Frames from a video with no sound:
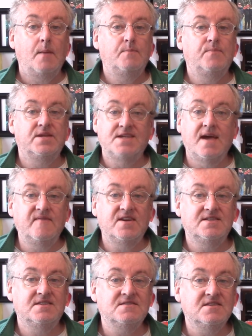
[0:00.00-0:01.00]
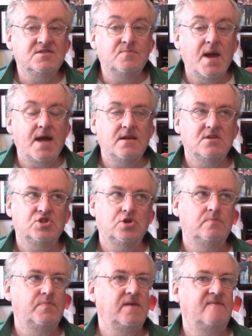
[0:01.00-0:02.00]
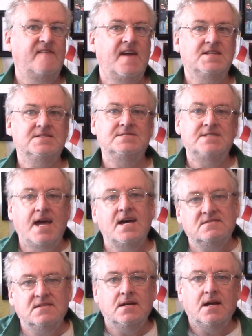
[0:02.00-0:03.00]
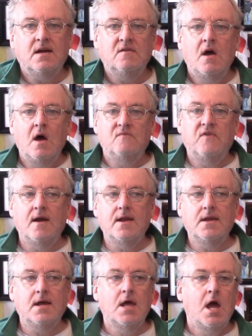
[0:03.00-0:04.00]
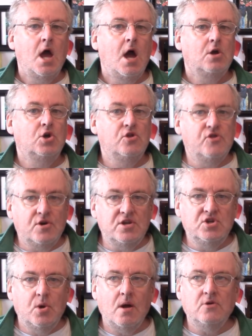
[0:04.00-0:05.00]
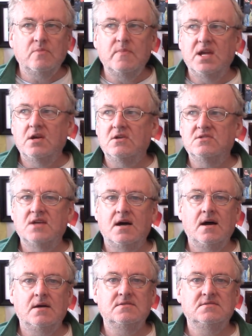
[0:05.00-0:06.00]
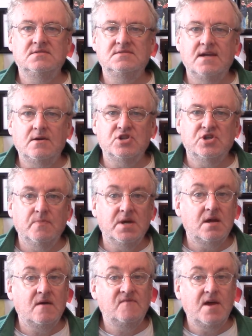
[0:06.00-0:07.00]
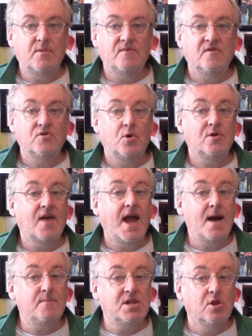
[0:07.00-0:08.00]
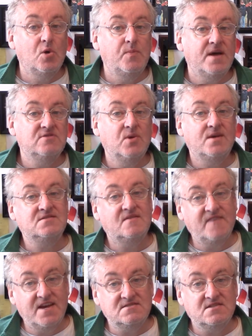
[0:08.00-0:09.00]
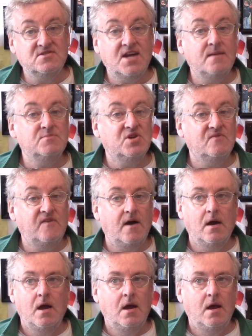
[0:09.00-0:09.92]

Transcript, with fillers: Batavia Distance Madness should be fantastic on Friday night. Good 3,200 meters. Uh, Sarah Schmidt of Naperville North. Abby Lopez, who has the fastest time so far